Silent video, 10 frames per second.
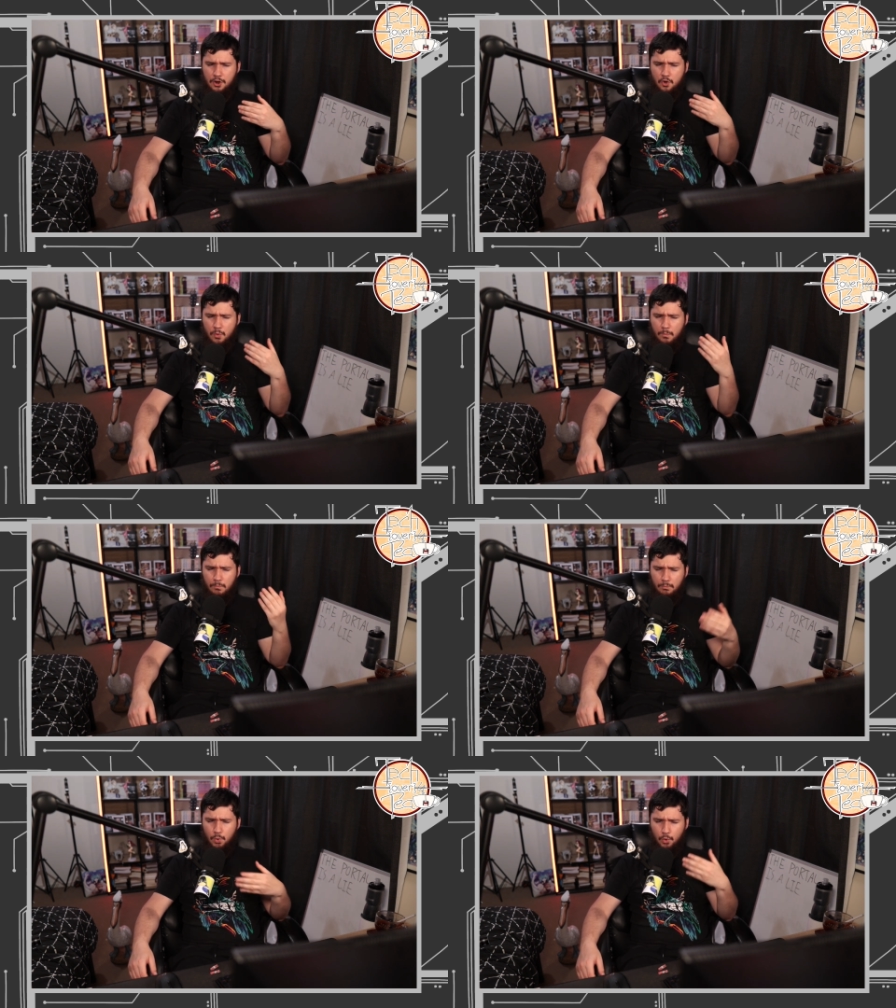
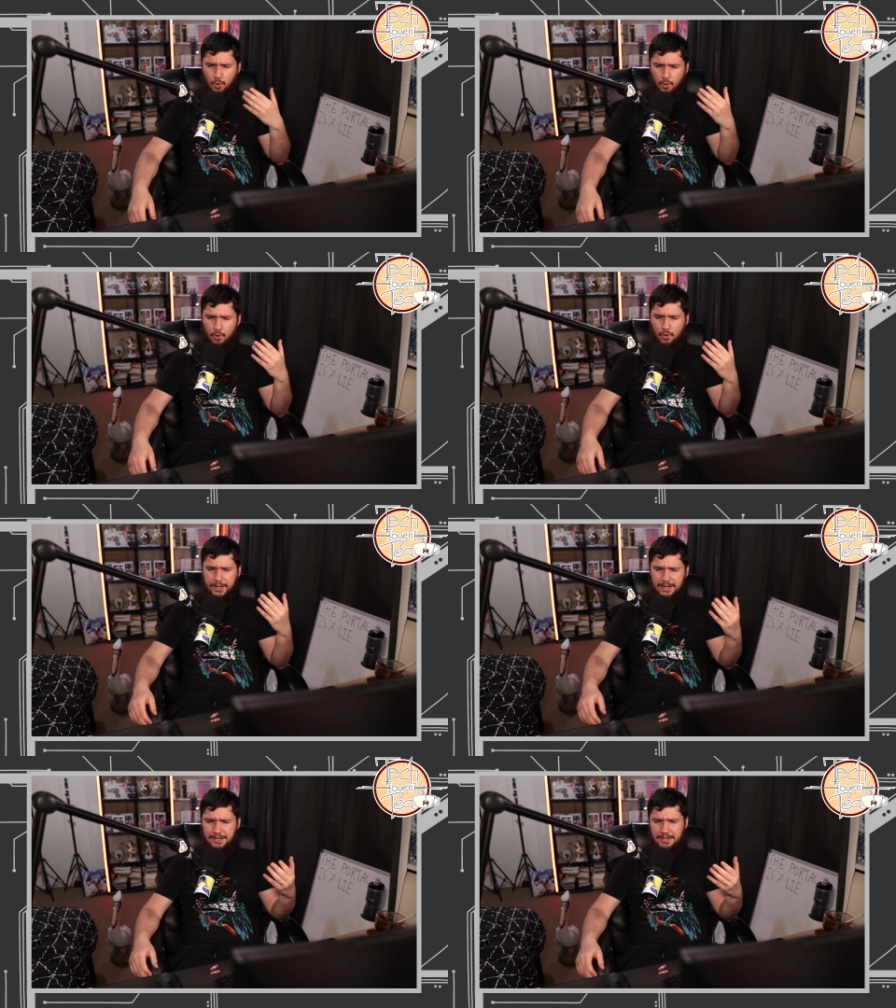more
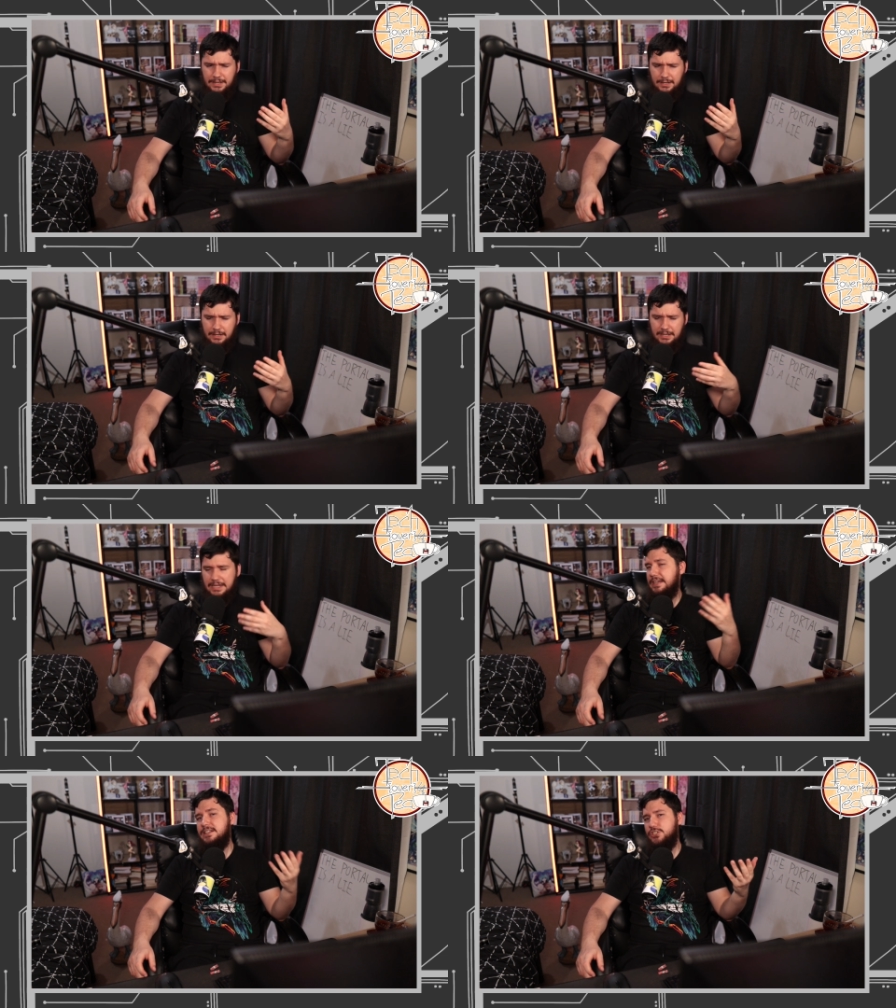in an
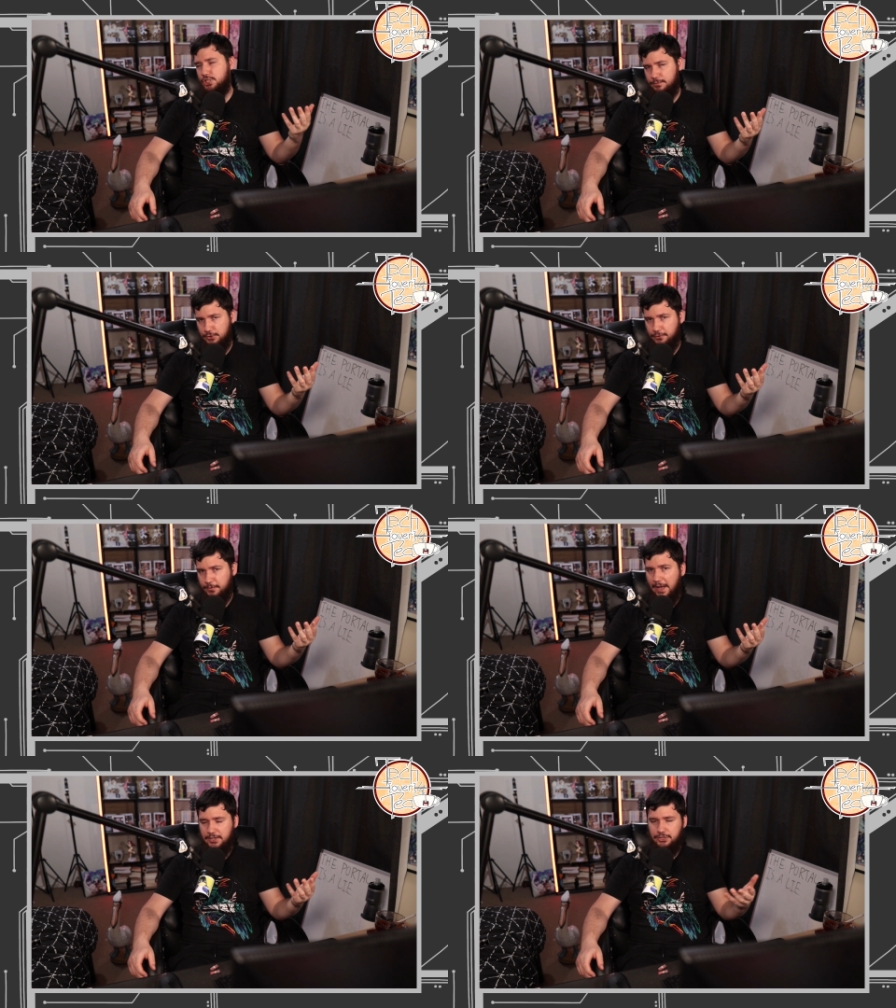interview
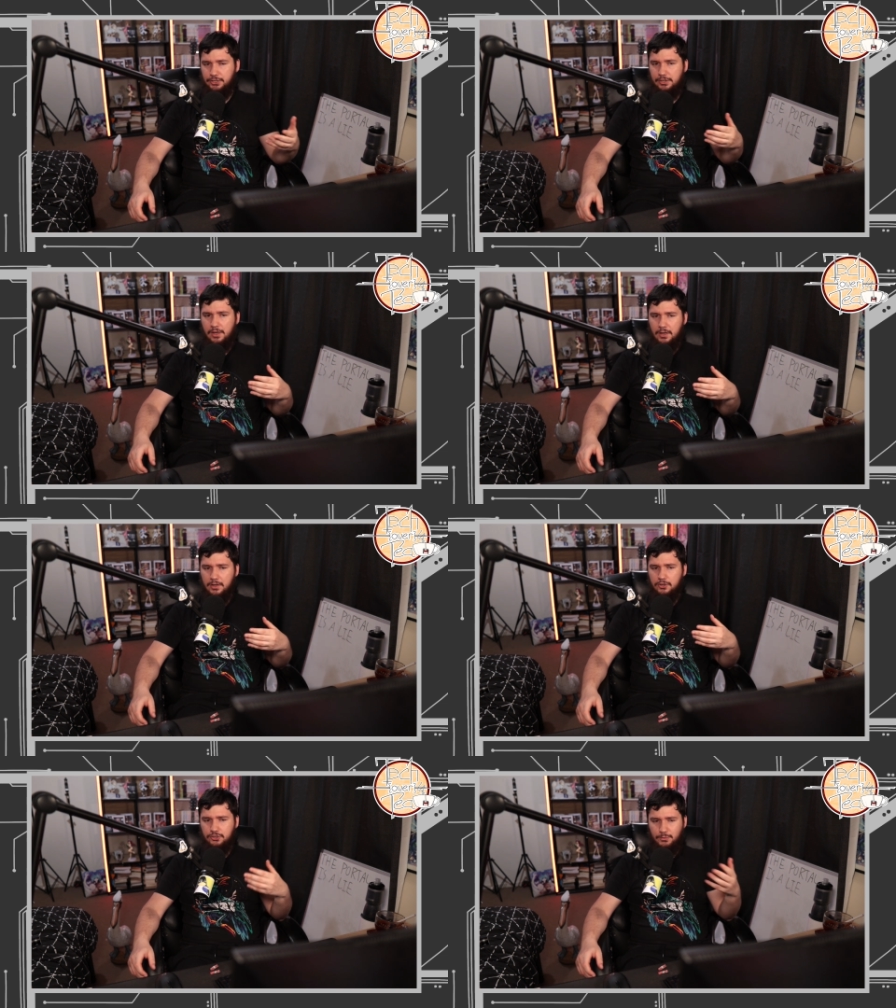fashion,
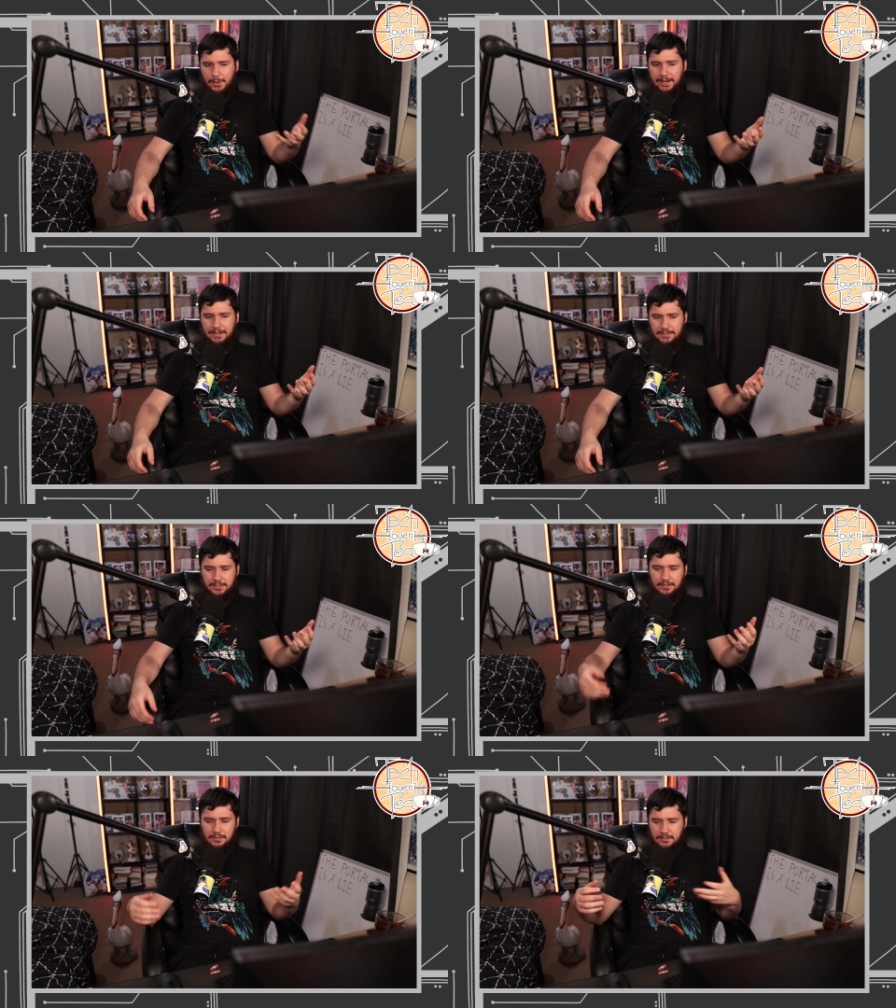trying
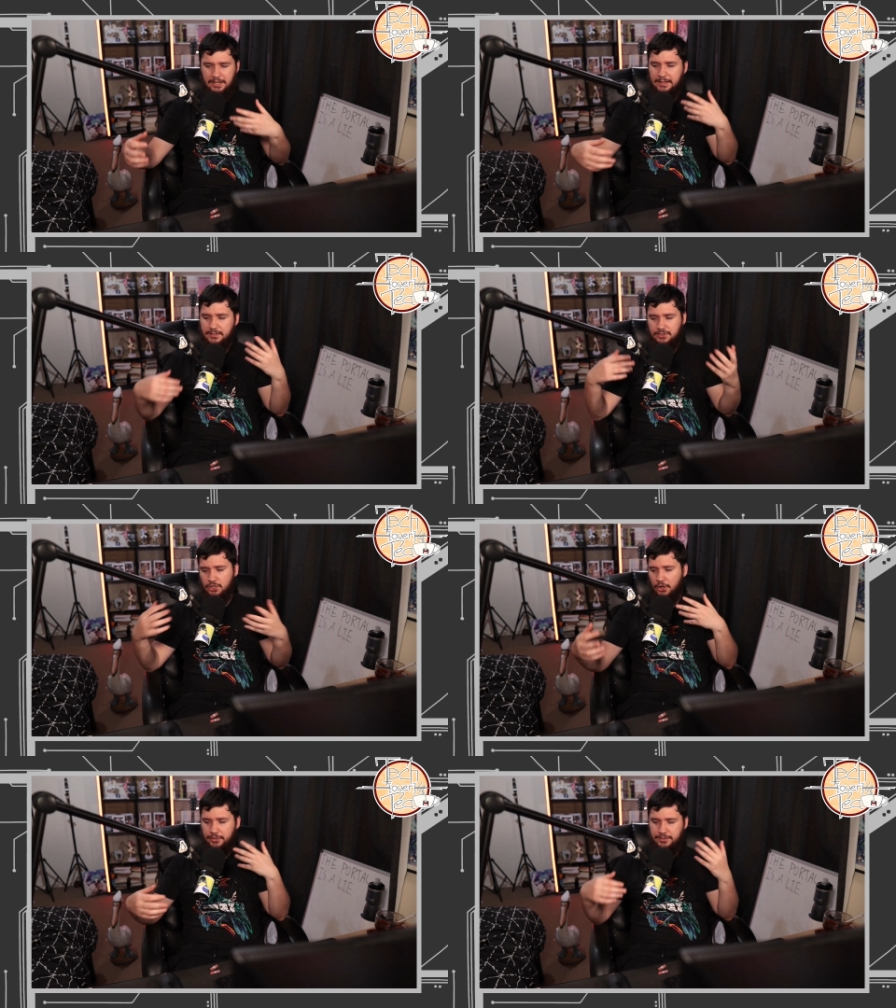to get
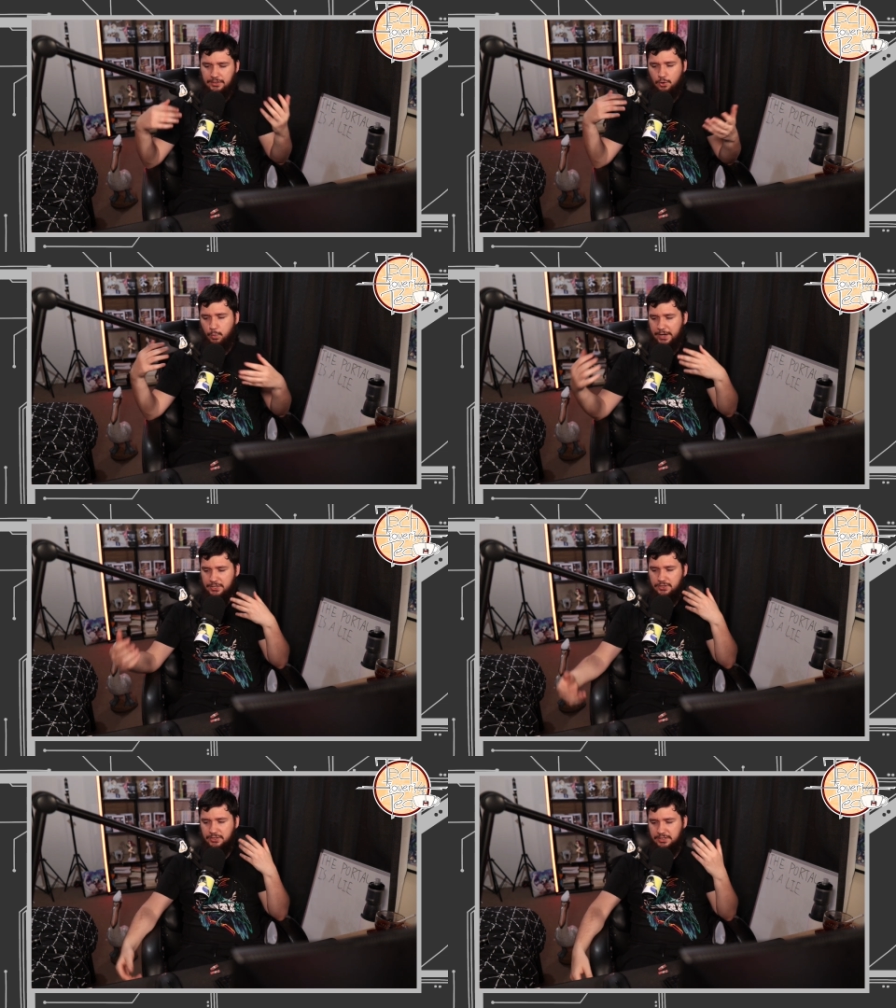certain
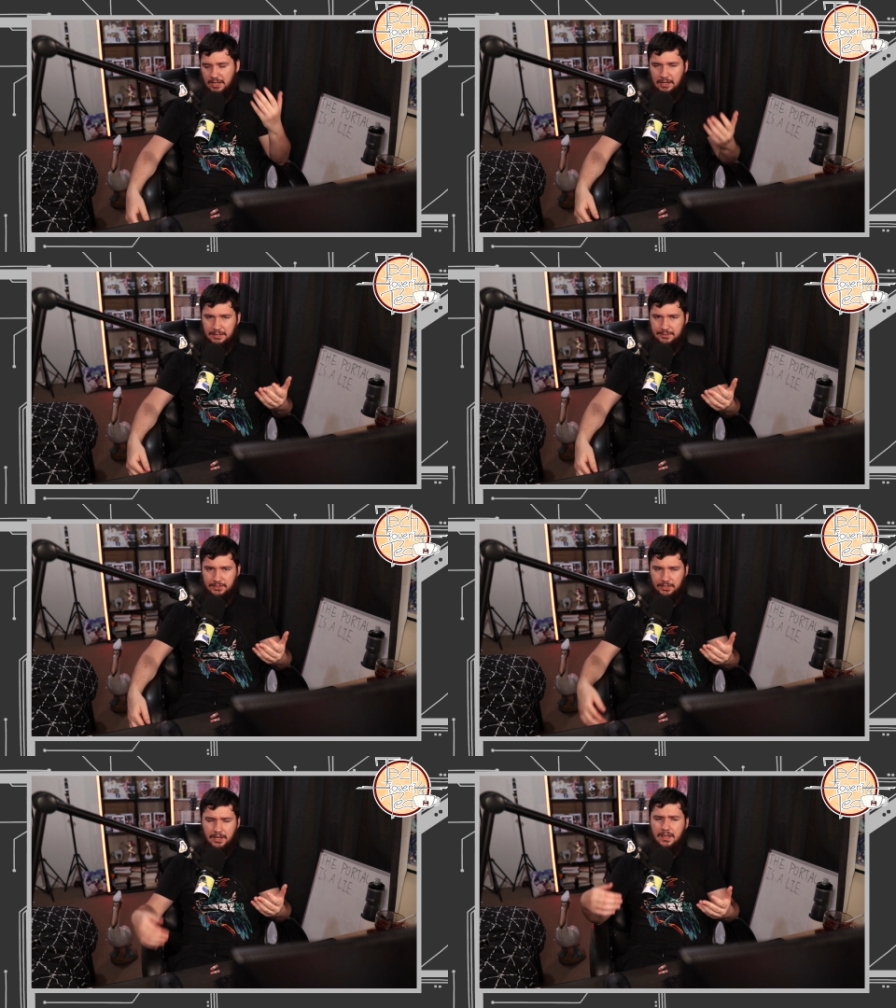questions
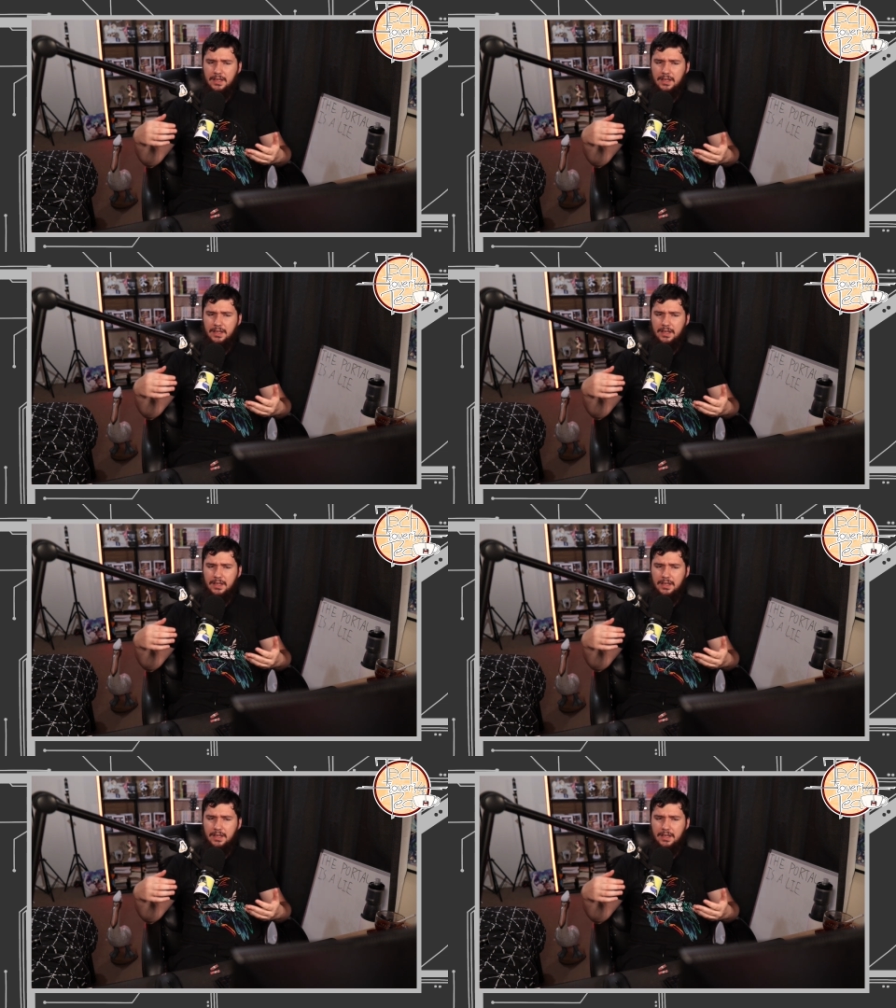answered.